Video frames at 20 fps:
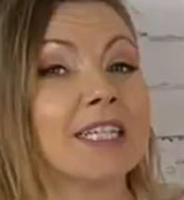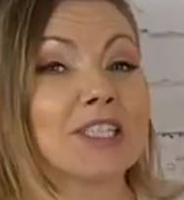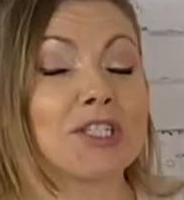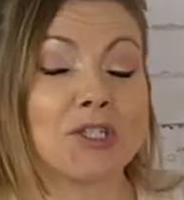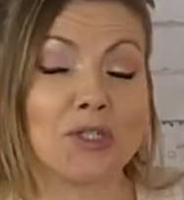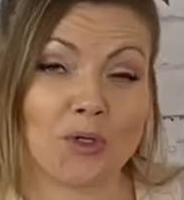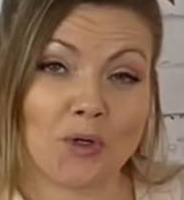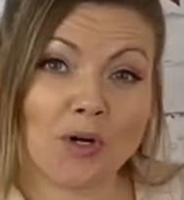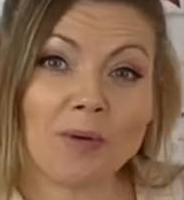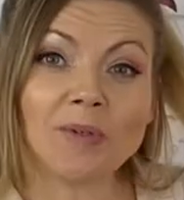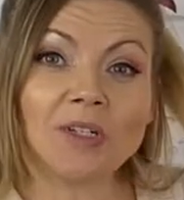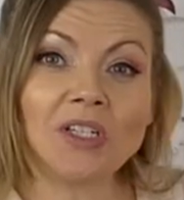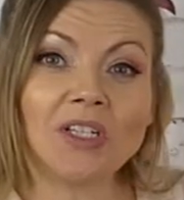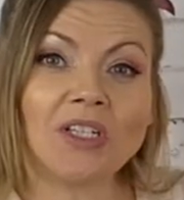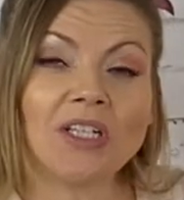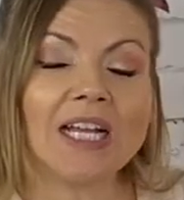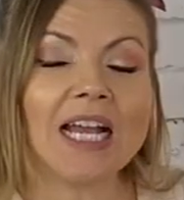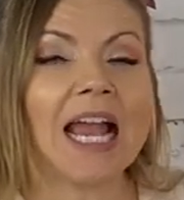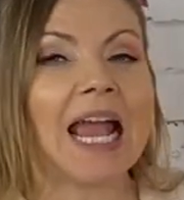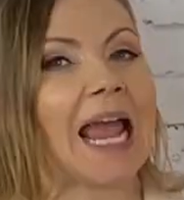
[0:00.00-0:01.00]
It's
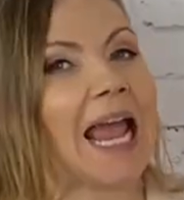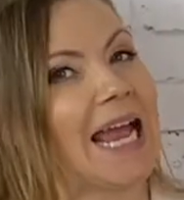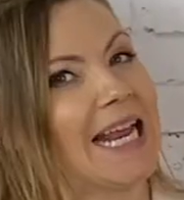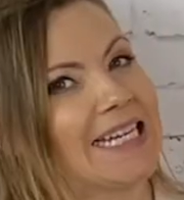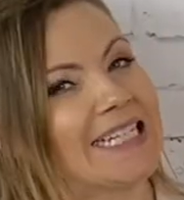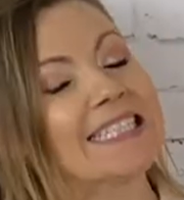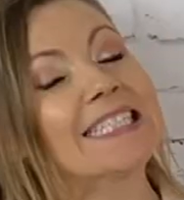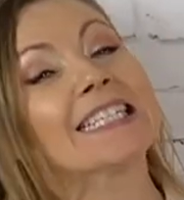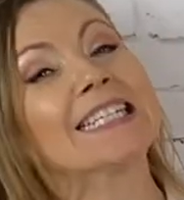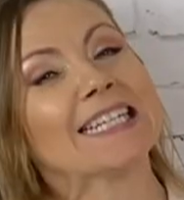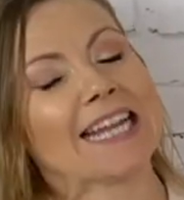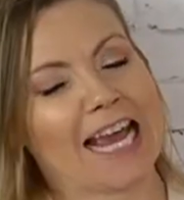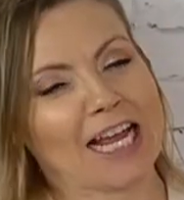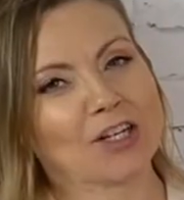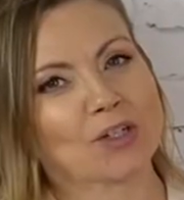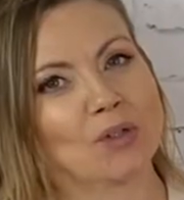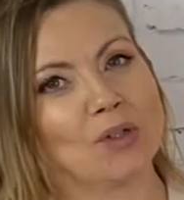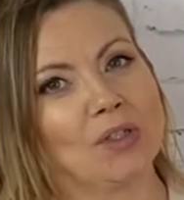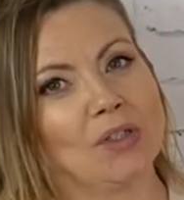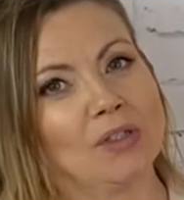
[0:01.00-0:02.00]
normal, and it's
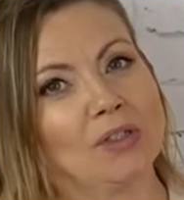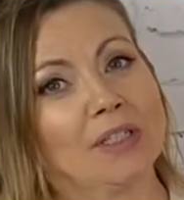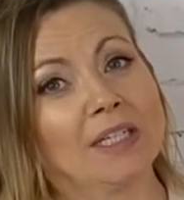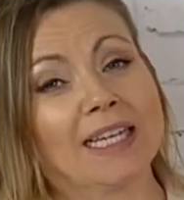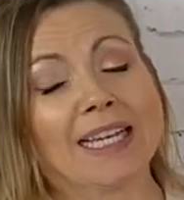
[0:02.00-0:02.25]
natural,